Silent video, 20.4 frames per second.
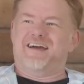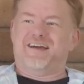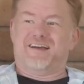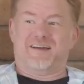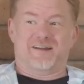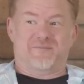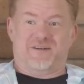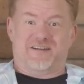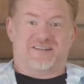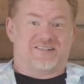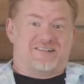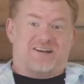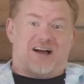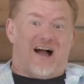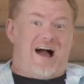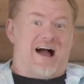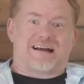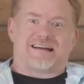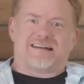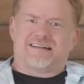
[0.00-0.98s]
going to be
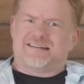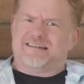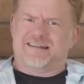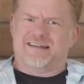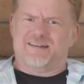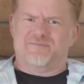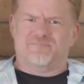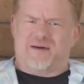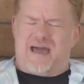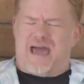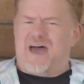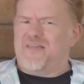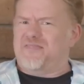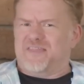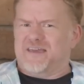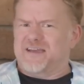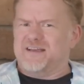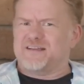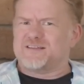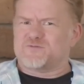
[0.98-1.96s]
shocked that bad
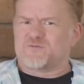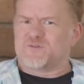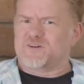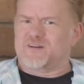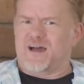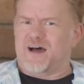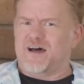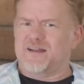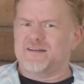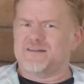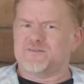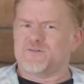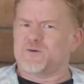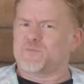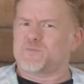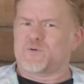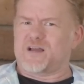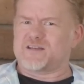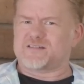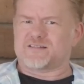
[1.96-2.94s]
things were done to
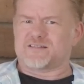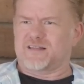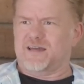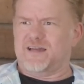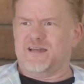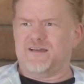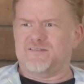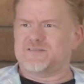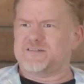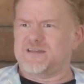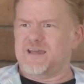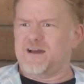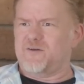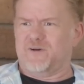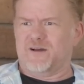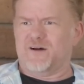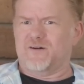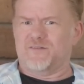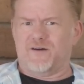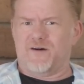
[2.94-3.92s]
oppress slaves? Yeah,
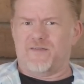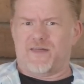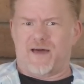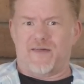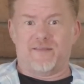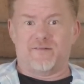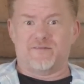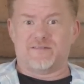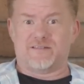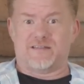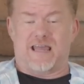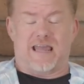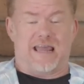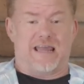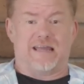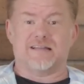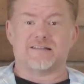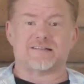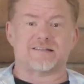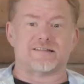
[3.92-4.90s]
we all know that. That was
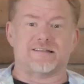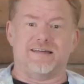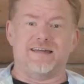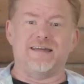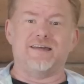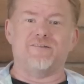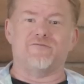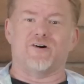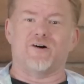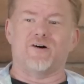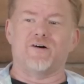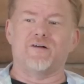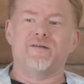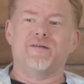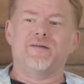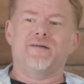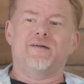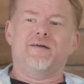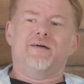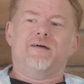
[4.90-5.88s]
heinously evil.
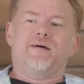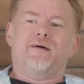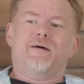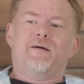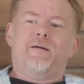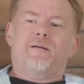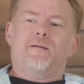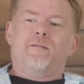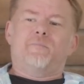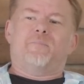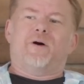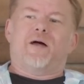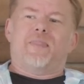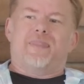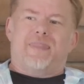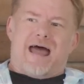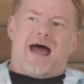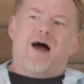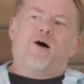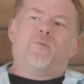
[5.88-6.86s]

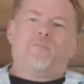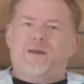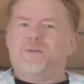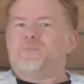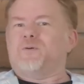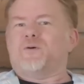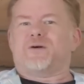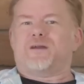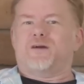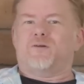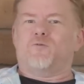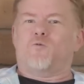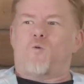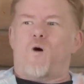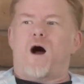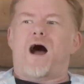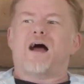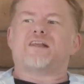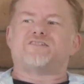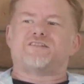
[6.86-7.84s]
But now people can
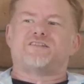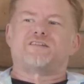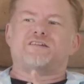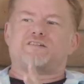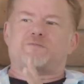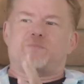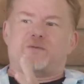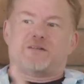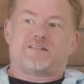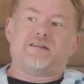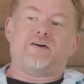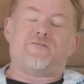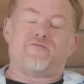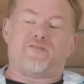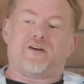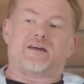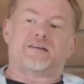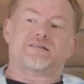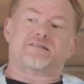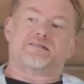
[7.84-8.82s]
watch the
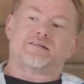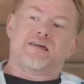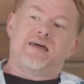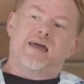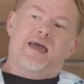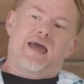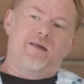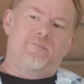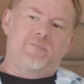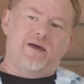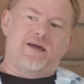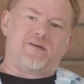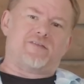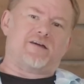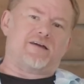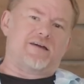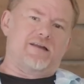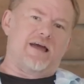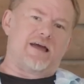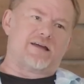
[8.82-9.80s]
specifics and make
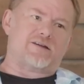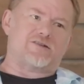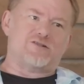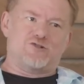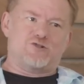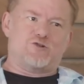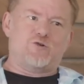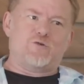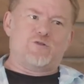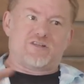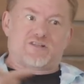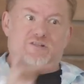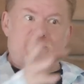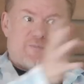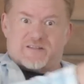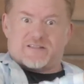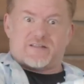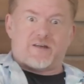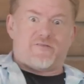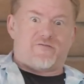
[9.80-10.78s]
the connection to the
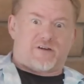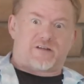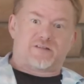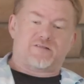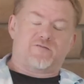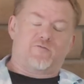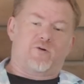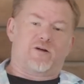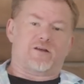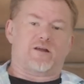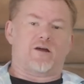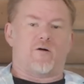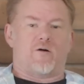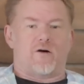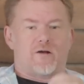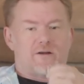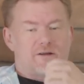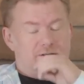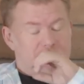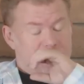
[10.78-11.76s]
specifics of what go
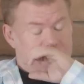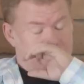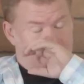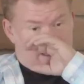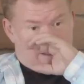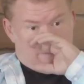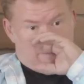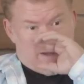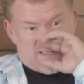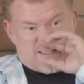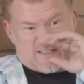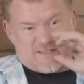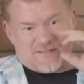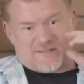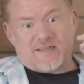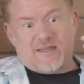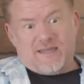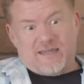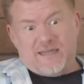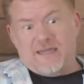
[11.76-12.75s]
on a daily
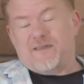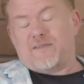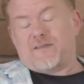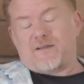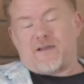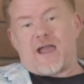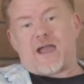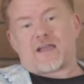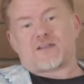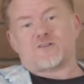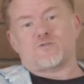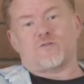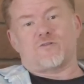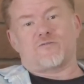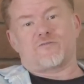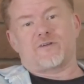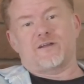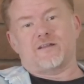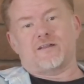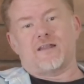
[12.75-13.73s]
basis in their actual
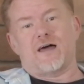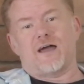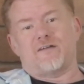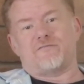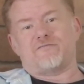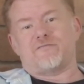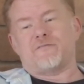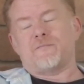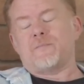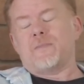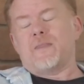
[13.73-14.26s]
real life.